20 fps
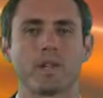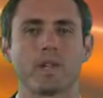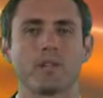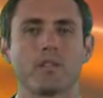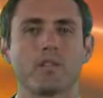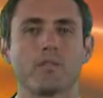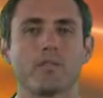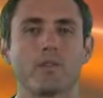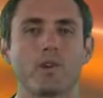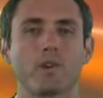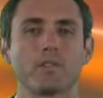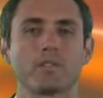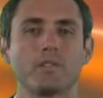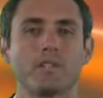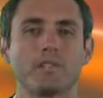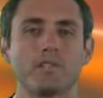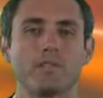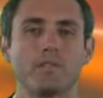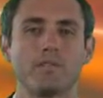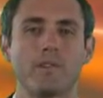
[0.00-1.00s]
The verse
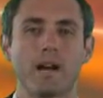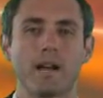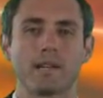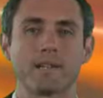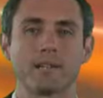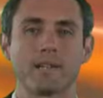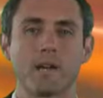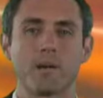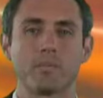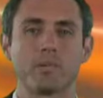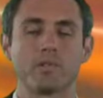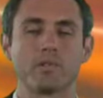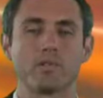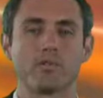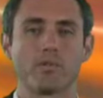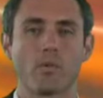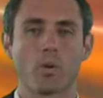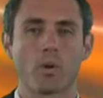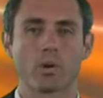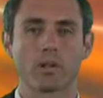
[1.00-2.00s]
is divided up into
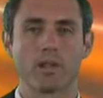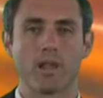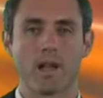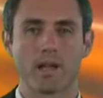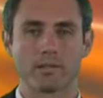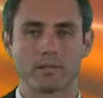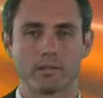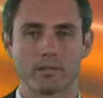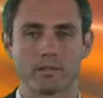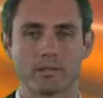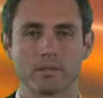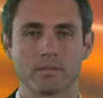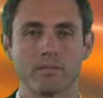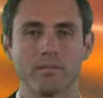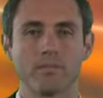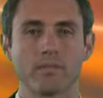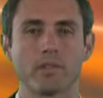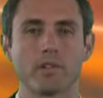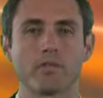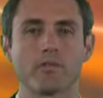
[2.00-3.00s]
4 clauses.
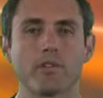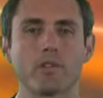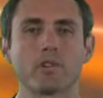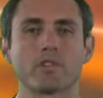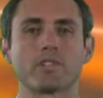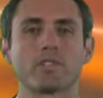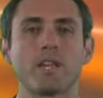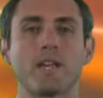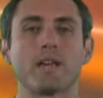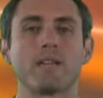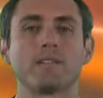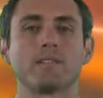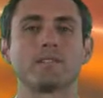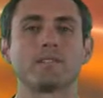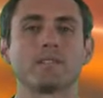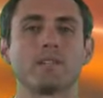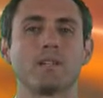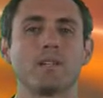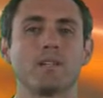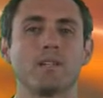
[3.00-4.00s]
The first
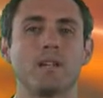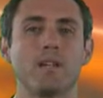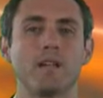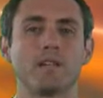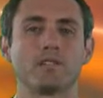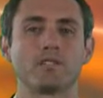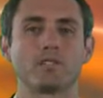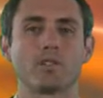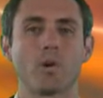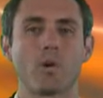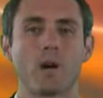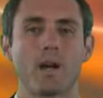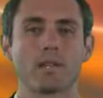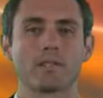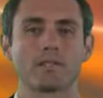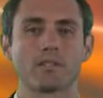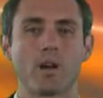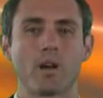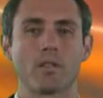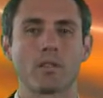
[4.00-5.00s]
says, "And so I
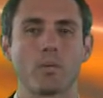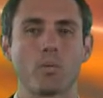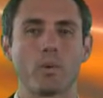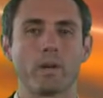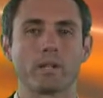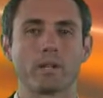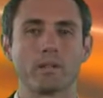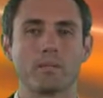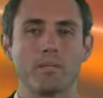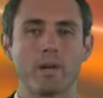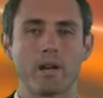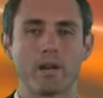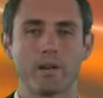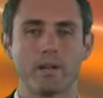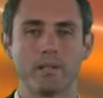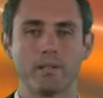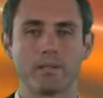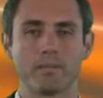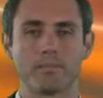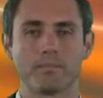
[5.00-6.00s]
saw the wicked
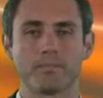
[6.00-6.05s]
buried."